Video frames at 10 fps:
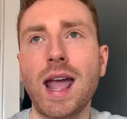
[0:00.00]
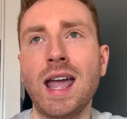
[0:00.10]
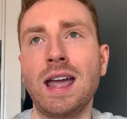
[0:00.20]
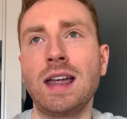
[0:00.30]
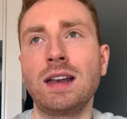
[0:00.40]

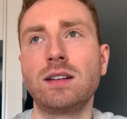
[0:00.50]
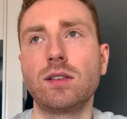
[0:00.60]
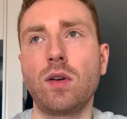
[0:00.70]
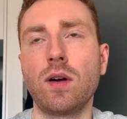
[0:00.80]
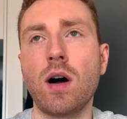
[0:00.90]
and
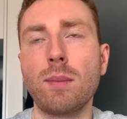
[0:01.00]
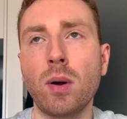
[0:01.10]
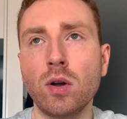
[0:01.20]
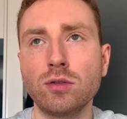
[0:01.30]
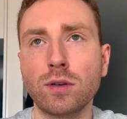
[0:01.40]

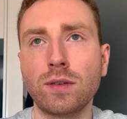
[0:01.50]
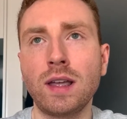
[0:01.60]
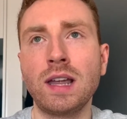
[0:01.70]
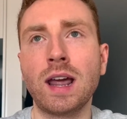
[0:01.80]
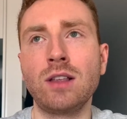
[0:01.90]

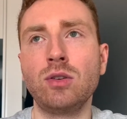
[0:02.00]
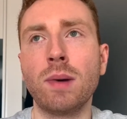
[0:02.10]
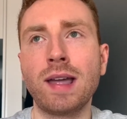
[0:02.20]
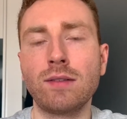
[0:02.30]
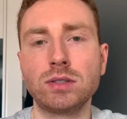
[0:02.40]
hypertrophied and you
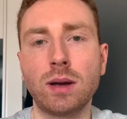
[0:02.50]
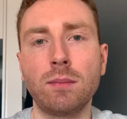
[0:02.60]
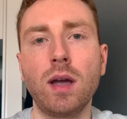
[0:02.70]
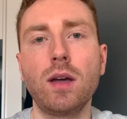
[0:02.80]
may have some